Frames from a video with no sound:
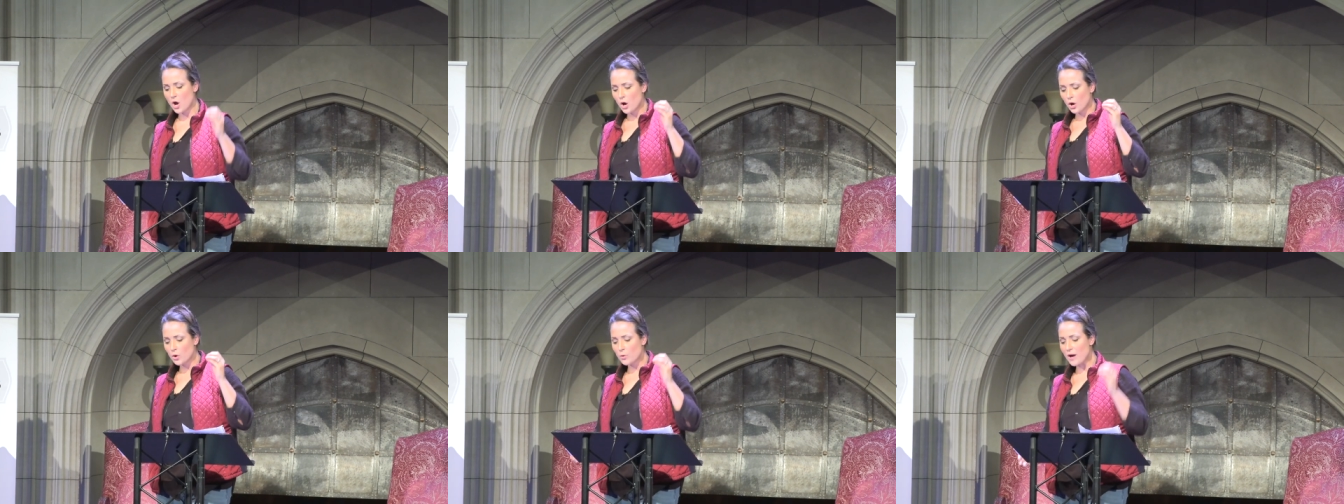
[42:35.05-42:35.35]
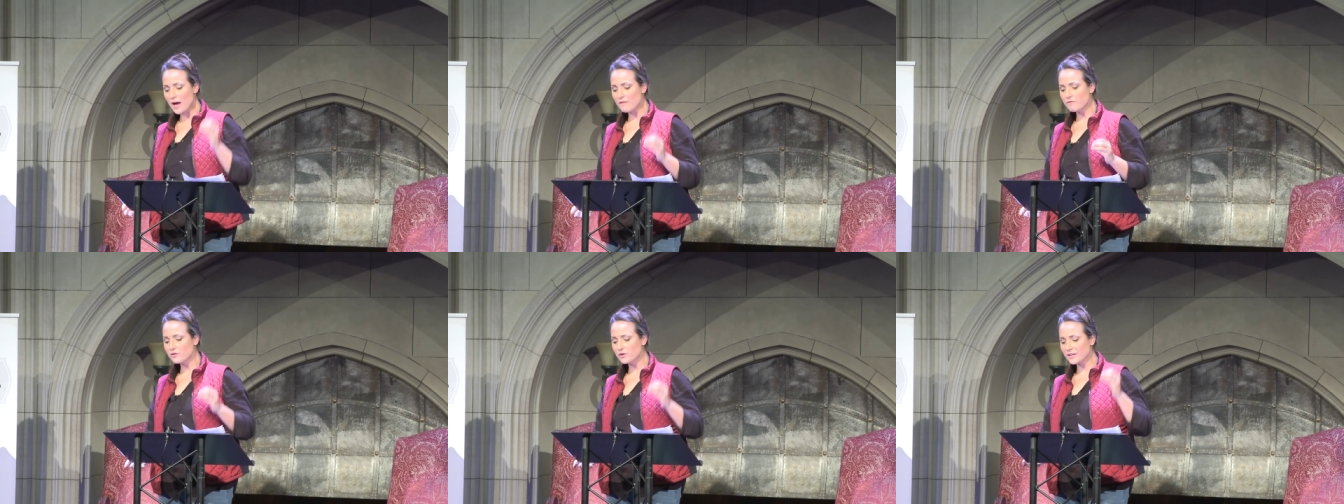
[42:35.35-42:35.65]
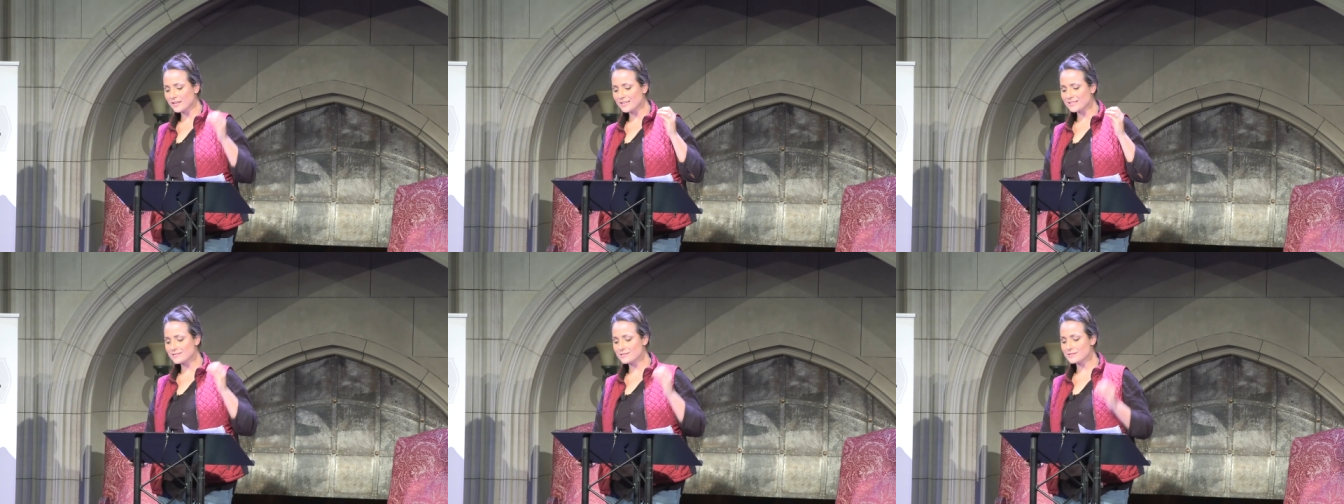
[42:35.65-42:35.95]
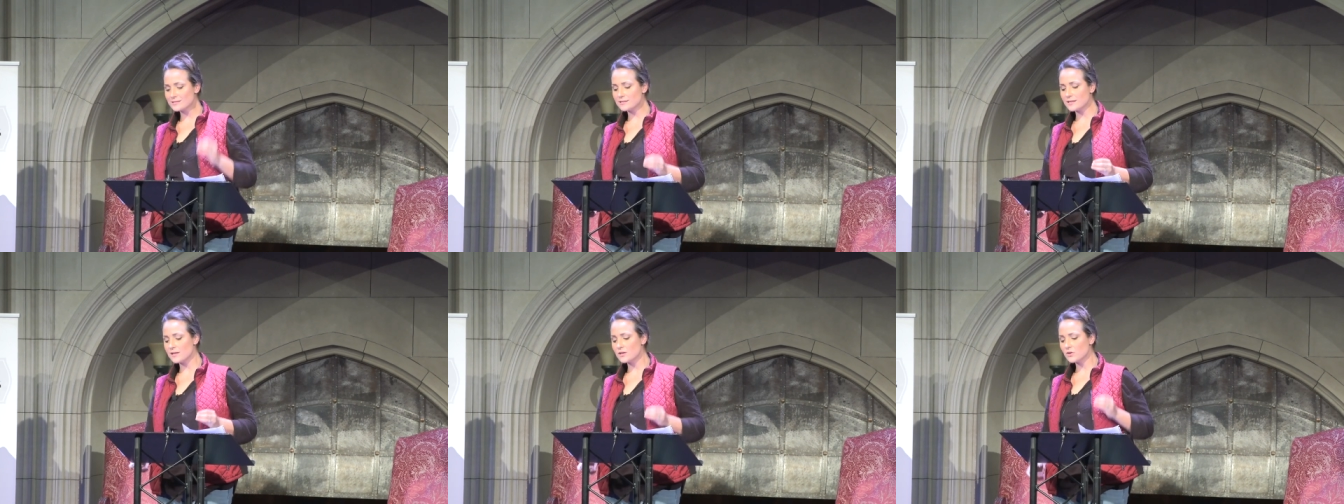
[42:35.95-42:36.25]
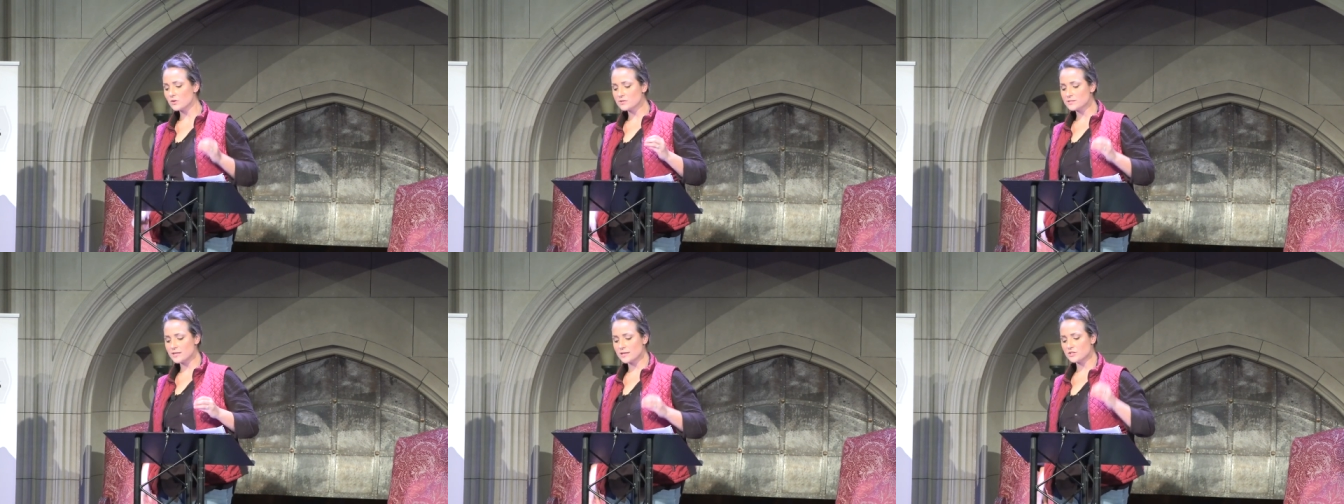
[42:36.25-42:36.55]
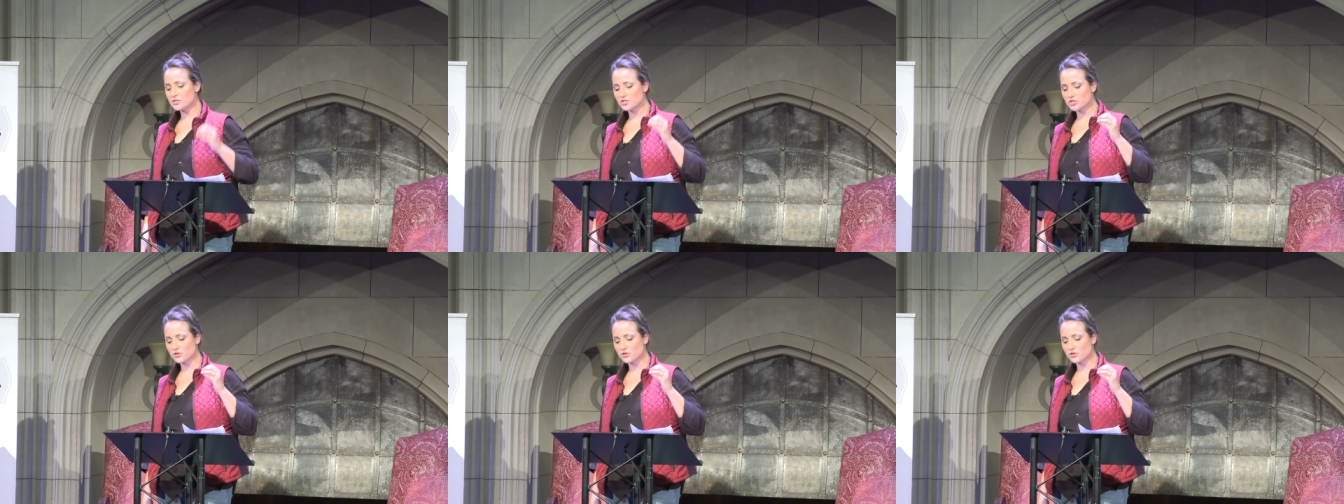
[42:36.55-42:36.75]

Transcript: Whoever conceals his